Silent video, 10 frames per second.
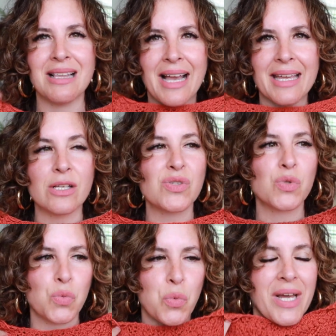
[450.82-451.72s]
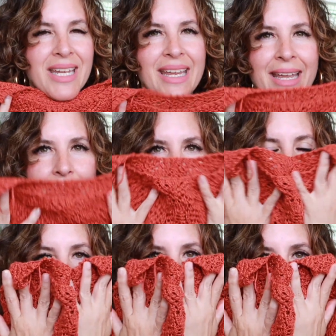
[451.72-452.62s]
like sweaty
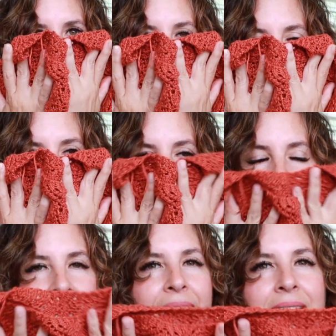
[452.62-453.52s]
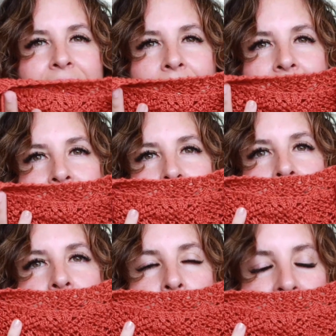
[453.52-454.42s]
hands, and it
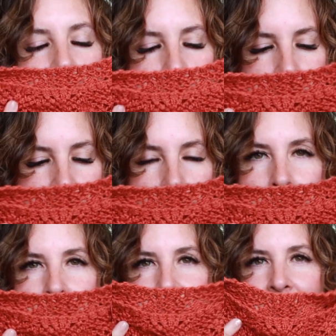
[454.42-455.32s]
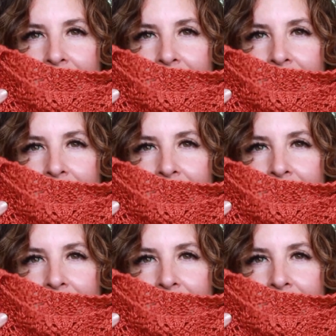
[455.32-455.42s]
needs a bath. So